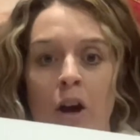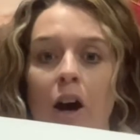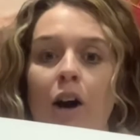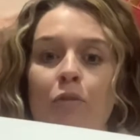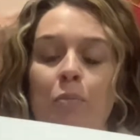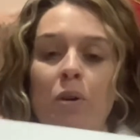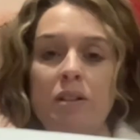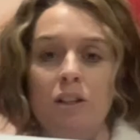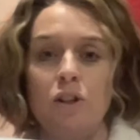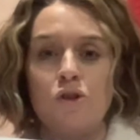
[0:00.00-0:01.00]
I've
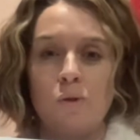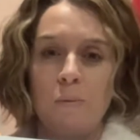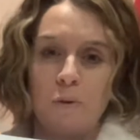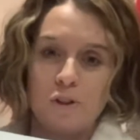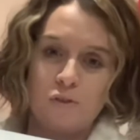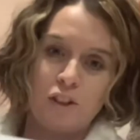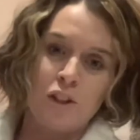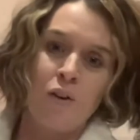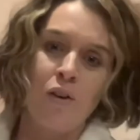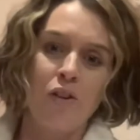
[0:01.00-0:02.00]
wanted a jewellery box for so
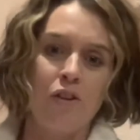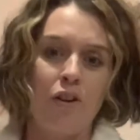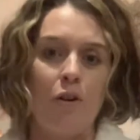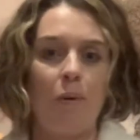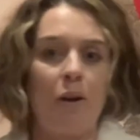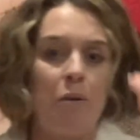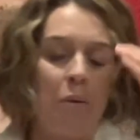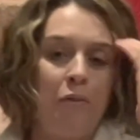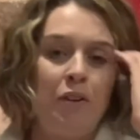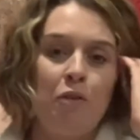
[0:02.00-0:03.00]
long. I don't know about you, but I've
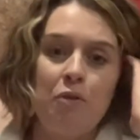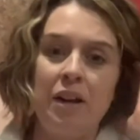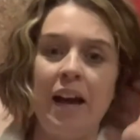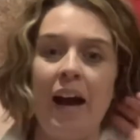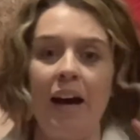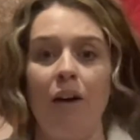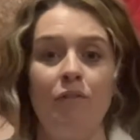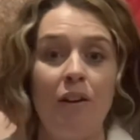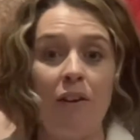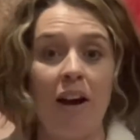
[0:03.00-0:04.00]
never really had, I've
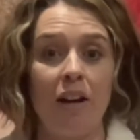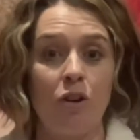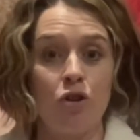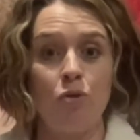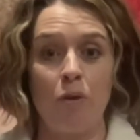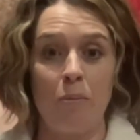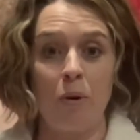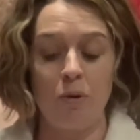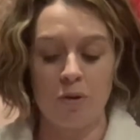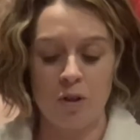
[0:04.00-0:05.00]
never had a jewellery
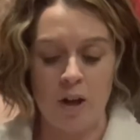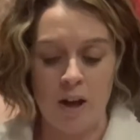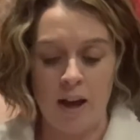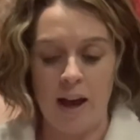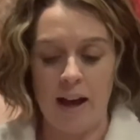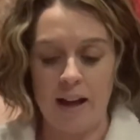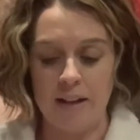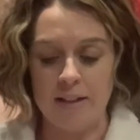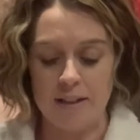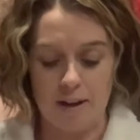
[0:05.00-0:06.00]
box.
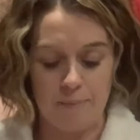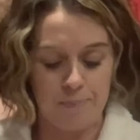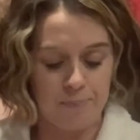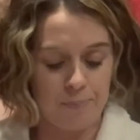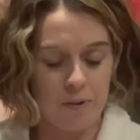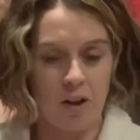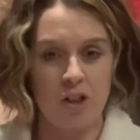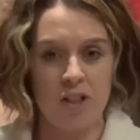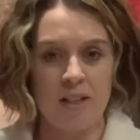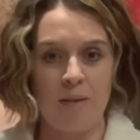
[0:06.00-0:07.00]
And um, I
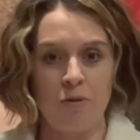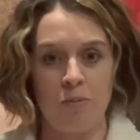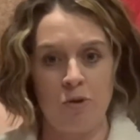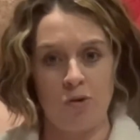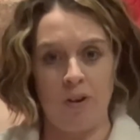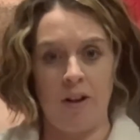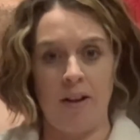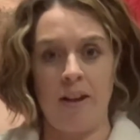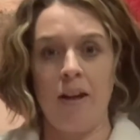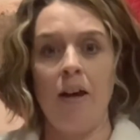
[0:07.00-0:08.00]
just kept on my jewellery in like
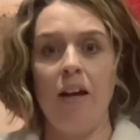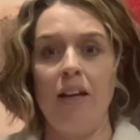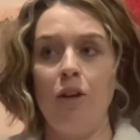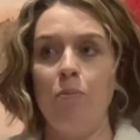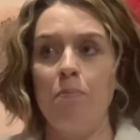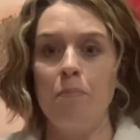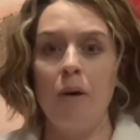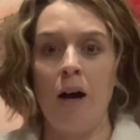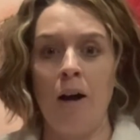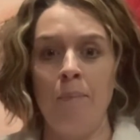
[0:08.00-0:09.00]
little
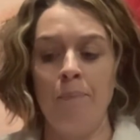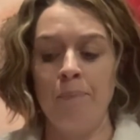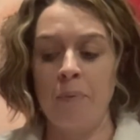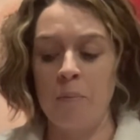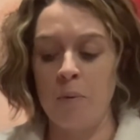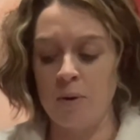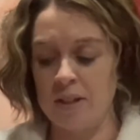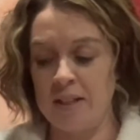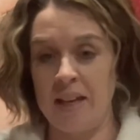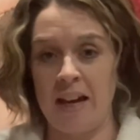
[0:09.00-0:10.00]
um, boxes that
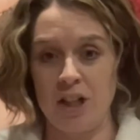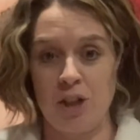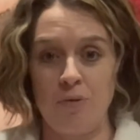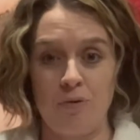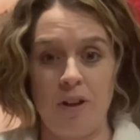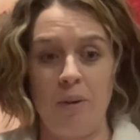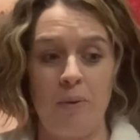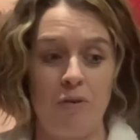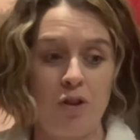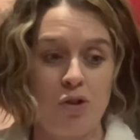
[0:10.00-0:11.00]
you get actually free with
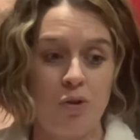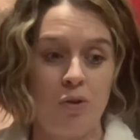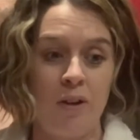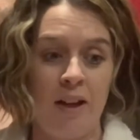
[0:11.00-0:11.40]
your jewellery.